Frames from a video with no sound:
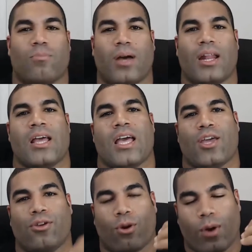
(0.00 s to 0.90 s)
But
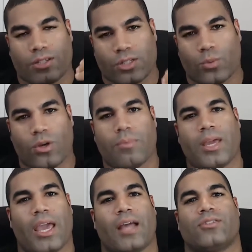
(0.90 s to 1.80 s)
your questions will
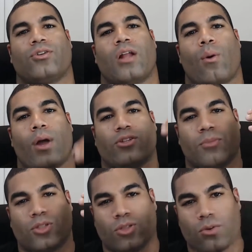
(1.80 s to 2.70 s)
be answered, and I will answer them
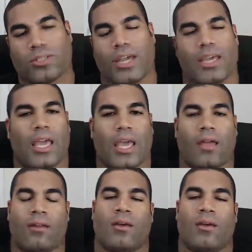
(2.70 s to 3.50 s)
as soon as I can.